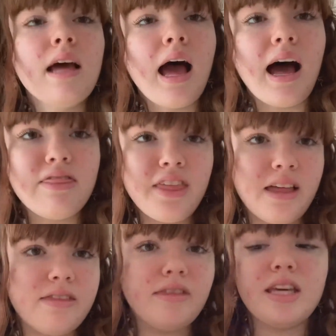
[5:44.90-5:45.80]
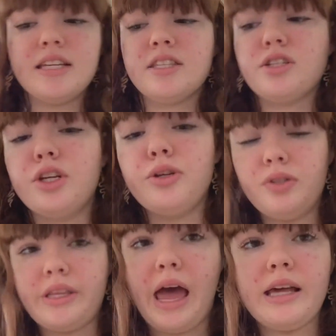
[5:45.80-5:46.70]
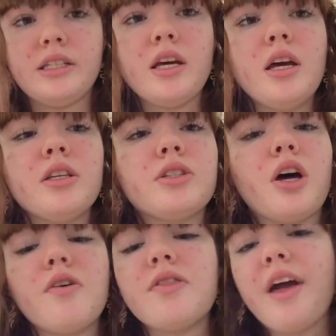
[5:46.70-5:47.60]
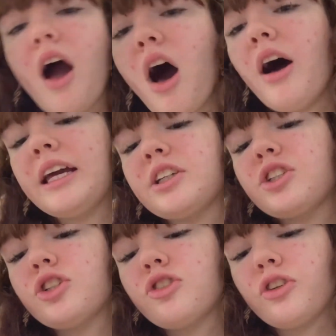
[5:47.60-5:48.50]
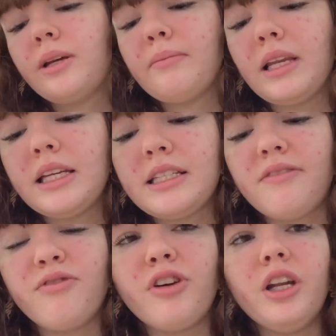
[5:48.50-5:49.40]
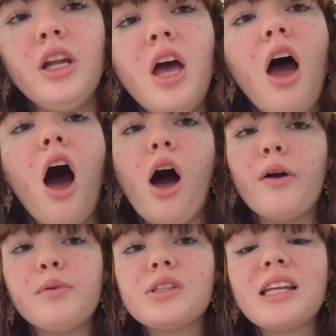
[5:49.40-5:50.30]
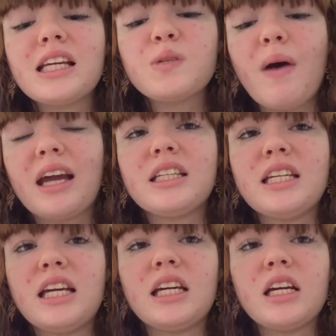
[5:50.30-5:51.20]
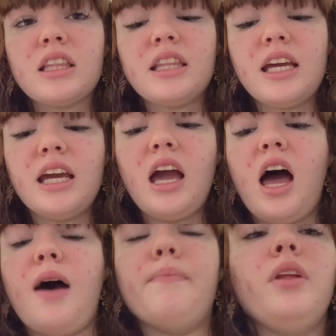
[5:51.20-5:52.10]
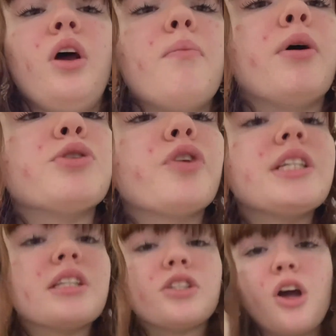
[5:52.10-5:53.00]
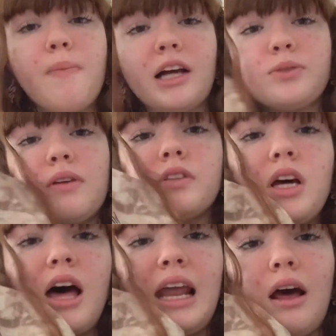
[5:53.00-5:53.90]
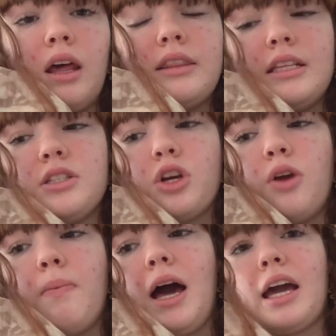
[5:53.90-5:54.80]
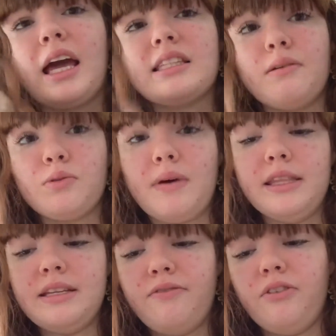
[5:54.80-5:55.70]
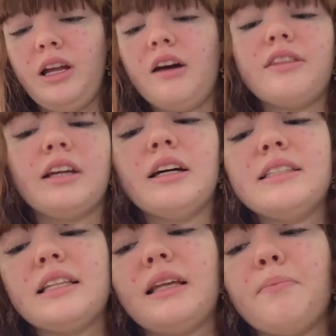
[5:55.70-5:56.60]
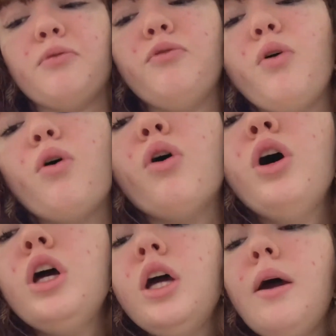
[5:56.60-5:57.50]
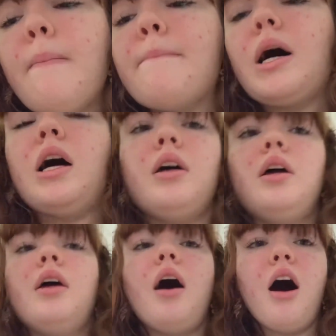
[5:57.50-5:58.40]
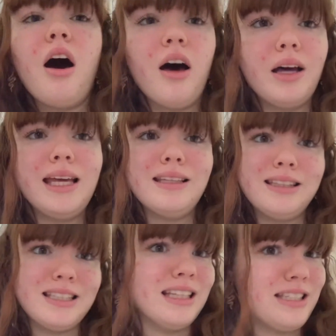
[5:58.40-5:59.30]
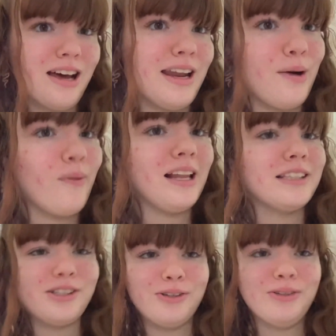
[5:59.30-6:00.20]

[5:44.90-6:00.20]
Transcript: And then this new set. So they are extremely different. I wasn't expecting the most recent tote bag to even turn out like this tote bag, as it was made differently. I think I said that before, but it didn't turn out well at all.